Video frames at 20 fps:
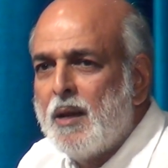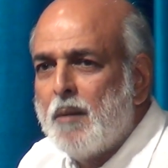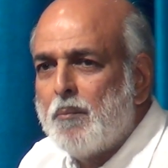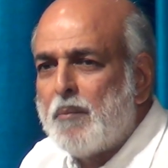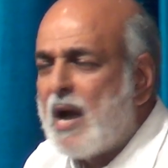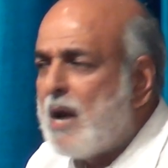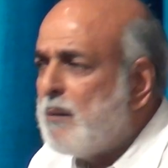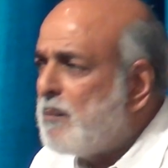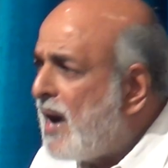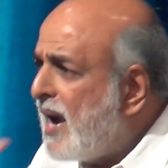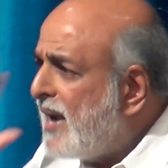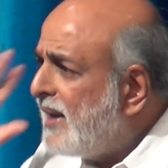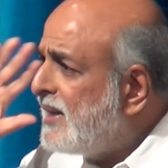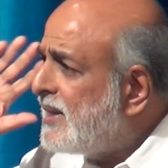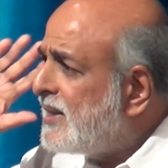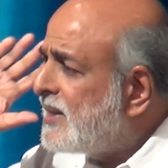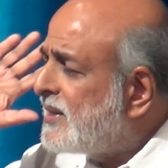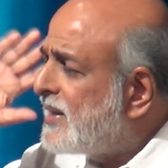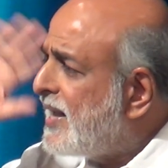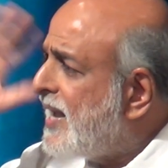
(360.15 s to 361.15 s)
my
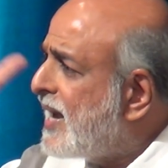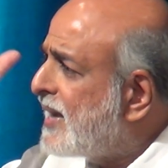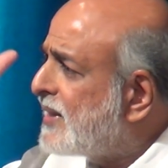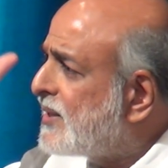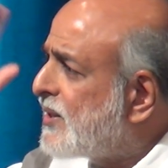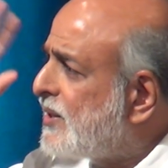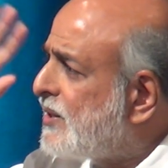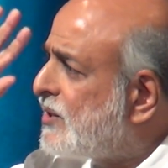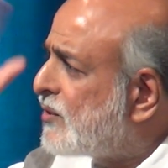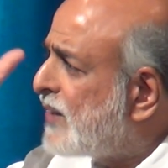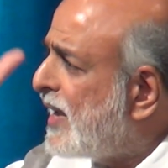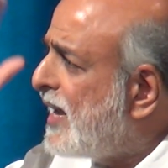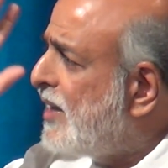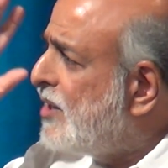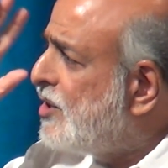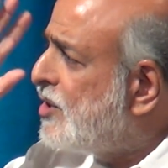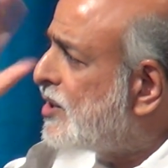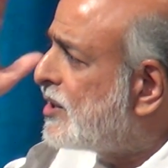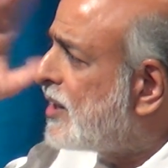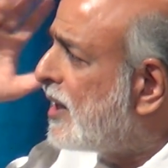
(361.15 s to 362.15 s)
mind takes
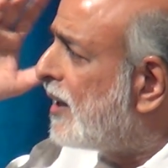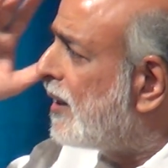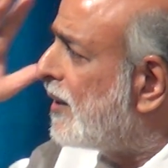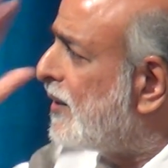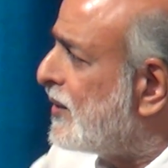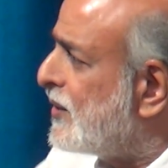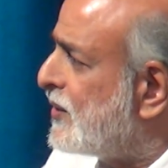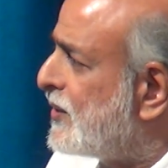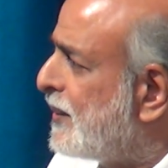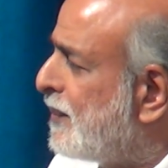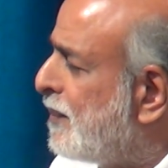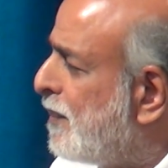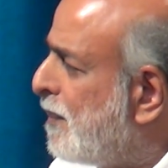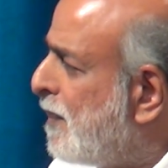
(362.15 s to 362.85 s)
strange turns.